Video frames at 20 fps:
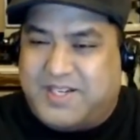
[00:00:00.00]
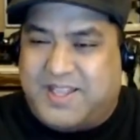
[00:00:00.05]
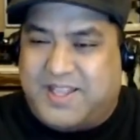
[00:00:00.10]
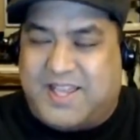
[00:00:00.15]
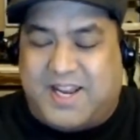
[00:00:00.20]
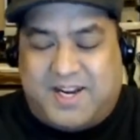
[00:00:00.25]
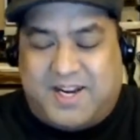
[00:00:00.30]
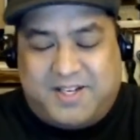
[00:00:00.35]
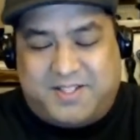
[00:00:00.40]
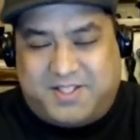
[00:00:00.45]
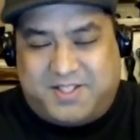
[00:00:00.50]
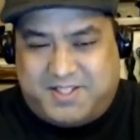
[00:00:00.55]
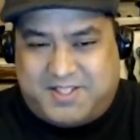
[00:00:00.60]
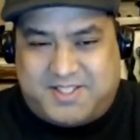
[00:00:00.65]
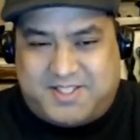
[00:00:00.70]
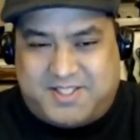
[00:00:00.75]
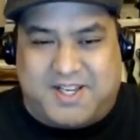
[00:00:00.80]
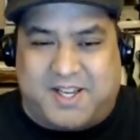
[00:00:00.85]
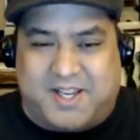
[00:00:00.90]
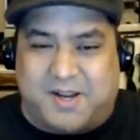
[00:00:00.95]
of that in just
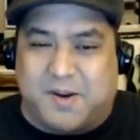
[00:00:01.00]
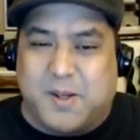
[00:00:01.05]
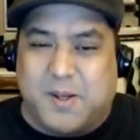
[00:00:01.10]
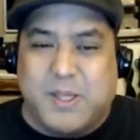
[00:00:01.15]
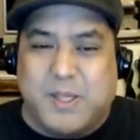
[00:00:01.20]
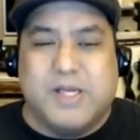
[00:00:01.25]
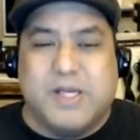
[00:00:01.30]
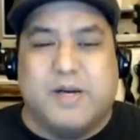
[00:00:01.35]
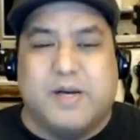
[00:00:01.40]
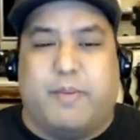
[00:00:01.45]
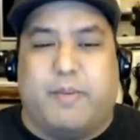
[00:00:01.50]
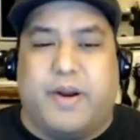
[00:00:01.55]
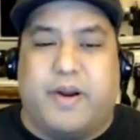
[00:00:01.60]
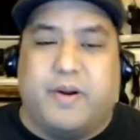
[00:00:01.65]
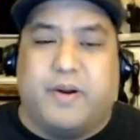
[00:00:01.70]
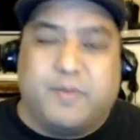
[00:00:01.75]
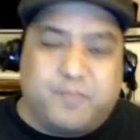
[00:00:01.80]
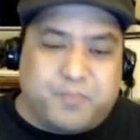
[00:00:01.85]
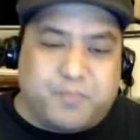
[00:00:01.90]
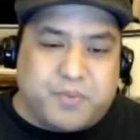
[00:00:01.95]
a second.
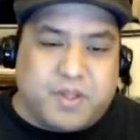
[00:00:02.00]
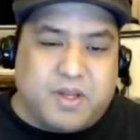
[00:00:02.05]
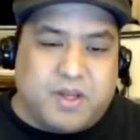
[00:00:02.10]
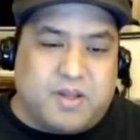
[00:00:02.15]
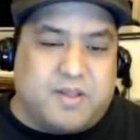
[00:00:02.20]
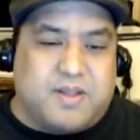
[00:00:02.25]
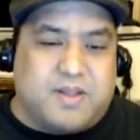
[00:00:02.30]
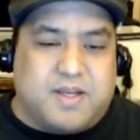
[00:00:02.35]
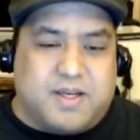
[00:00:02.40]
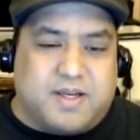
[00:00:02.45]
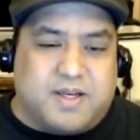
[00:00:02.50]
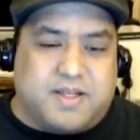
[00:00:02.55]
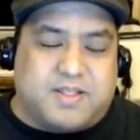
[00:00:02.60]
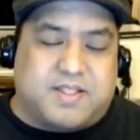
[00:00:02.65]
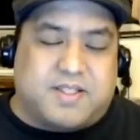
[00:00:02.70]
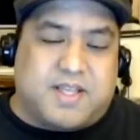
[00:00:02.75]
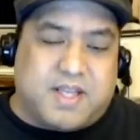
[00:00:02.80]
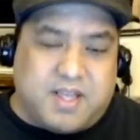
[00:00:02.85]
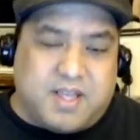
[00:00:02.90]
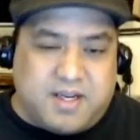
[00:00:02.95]
But the
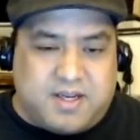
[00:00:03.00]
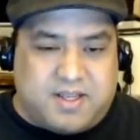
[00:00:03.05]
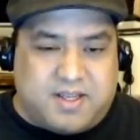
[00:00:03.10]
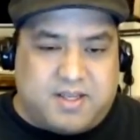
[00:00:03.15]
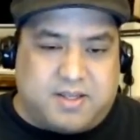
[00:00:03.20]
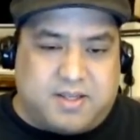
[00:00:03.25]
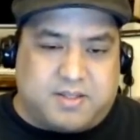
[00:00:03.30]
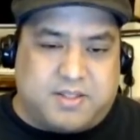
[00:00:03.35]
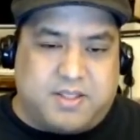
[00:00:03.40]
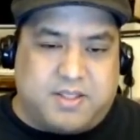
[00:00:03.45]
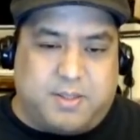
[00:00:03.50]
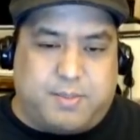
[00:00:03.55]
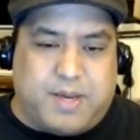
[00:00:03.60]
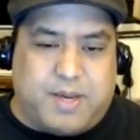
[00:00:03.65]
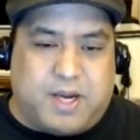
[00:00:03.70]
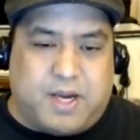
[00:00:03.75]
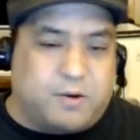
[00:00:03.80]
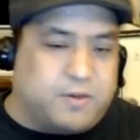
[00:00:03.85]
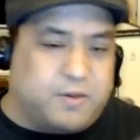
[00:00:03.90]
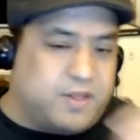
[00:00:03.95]
second DLC
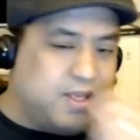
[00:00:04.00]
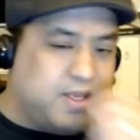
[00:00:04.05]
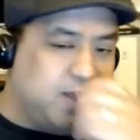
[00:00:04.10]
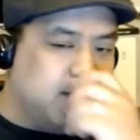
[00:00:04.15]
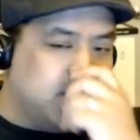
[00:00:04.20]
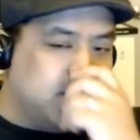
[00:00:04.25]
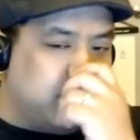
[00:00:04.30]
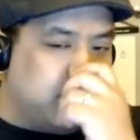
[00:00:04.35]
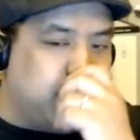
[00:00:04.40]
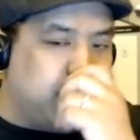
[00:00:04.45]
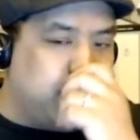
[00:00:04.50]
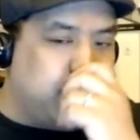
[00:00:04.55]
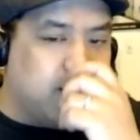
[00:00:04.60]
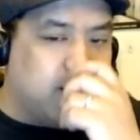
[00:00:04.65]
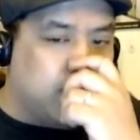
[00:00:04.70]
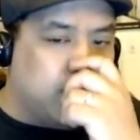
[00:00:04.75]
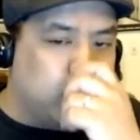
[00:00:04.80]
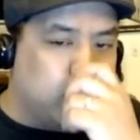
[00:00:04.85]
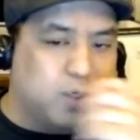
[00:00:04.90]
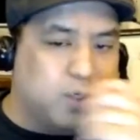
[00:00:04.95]
pack, or the DLC pack
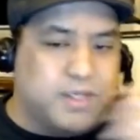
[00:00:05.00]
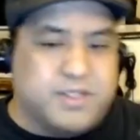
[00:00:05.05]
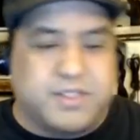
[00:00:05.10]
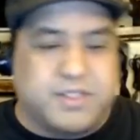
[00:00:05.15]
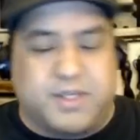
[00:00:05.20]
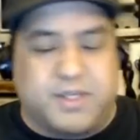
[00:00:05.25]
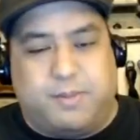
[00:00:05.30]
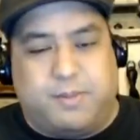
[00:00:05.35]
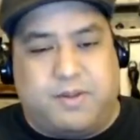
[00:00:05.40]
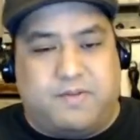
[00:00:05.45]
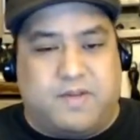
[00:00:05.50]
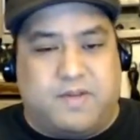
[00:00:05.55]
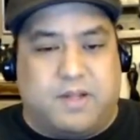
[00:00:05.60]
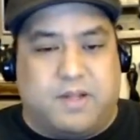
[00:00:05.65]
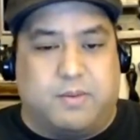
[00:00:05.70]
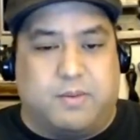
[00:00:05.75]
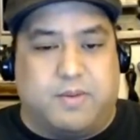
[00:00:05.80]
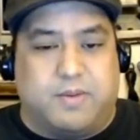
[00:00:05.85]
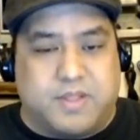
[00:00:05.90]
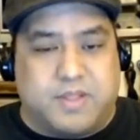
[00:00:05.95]
number 1, is going to be
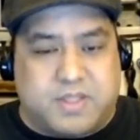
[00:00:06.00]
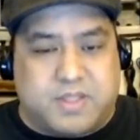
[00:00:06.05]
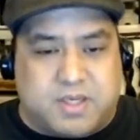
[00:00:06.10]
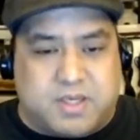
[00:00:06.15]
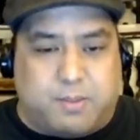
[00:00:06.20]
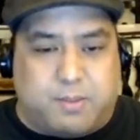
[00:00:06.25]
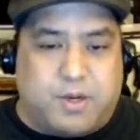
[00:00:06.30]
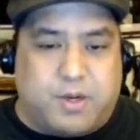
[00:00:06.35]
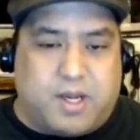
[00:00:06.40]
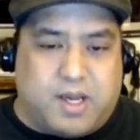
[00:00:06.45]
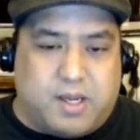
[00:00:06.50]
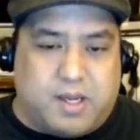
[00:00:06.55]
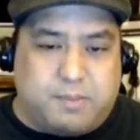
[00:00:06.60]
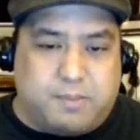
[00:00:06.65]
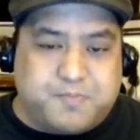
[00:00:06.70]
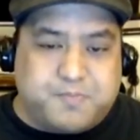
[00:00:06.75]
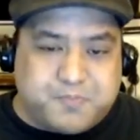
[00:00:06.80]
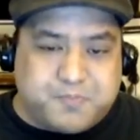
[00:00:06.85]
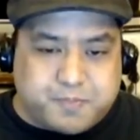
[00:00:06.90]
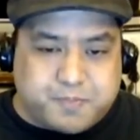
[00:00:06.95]
available in
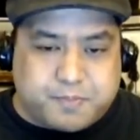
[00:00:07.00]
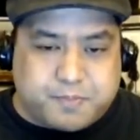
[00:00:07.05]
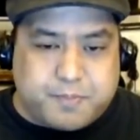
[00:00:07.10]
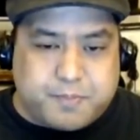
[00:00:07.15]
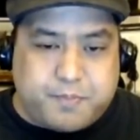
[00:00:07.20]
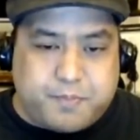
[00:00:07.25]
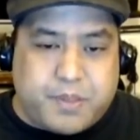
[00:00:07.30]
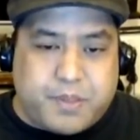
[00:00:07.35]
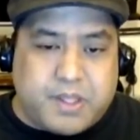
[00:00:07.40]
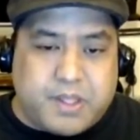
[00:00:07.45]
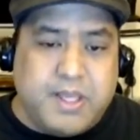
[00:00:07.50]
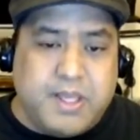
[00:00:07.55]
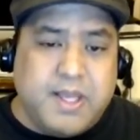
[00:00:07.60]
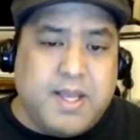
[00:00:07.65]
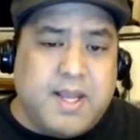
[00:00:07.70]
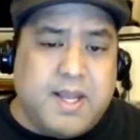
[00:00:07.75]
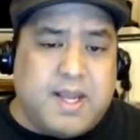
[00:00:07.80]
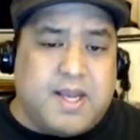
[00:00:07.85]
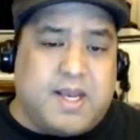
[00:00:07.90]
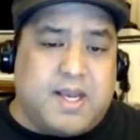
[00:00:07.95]
summertime,
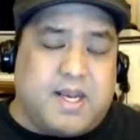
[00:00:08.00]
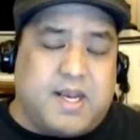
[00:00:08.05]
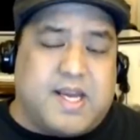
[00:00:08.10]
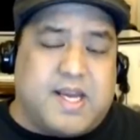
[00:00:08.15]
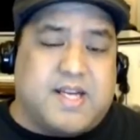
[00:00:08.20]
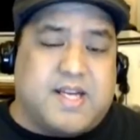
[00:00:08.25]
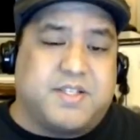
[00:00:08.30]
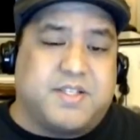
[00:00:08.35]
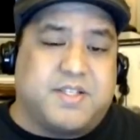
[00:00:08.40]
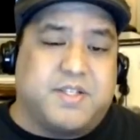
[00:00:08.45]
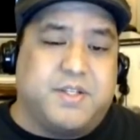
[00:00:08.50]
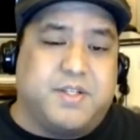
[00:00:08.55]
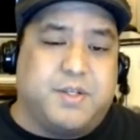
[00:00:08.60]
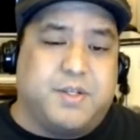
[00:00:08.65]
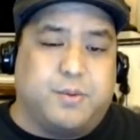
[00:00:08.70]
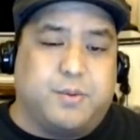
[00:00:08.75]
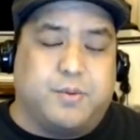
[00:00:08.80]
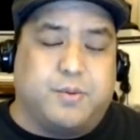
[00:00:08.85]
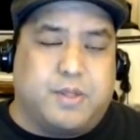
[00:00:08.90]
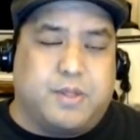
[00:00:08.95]
and it adds
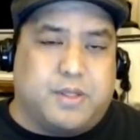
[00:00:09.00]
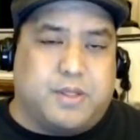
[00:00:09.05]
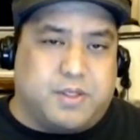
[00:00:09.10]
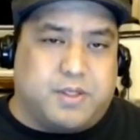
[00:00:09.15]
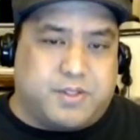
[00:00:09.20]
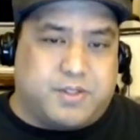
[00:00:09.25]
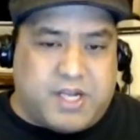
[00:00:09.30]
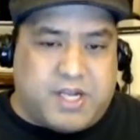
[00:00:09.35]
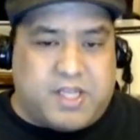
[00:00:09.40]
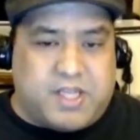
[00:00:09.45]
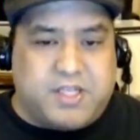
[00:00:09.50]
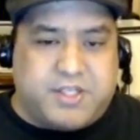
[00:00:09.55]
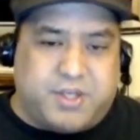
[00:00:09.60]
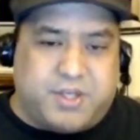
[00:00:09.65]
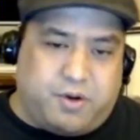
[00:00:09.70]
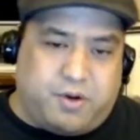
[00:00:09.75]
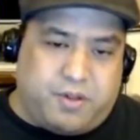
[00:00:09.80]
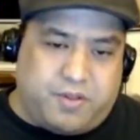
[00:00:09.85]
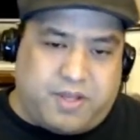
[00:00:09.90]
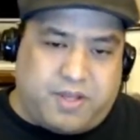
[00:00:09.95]
new challenge
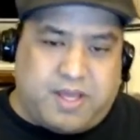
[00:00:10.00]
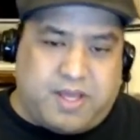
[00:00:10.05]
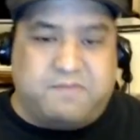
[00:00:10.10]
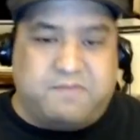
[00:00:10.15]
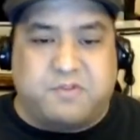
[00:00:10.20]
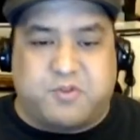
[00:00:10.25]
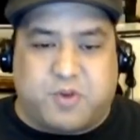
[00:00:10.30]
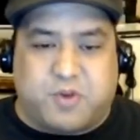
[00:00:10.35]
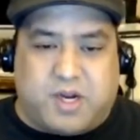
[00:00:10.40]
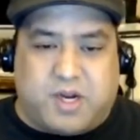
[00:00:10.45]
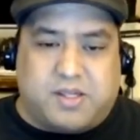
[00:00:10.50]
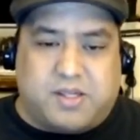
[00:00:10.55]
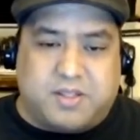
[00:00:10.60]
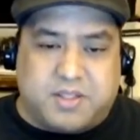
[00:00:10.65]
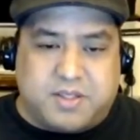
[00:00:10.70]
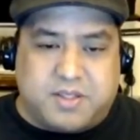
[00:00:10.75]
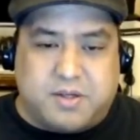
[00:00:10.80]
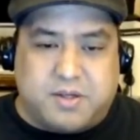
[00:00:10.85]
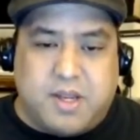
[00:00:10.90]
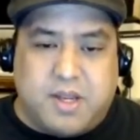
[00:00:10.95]
area, the Cave of
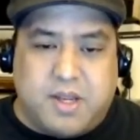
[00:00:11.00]
Trials.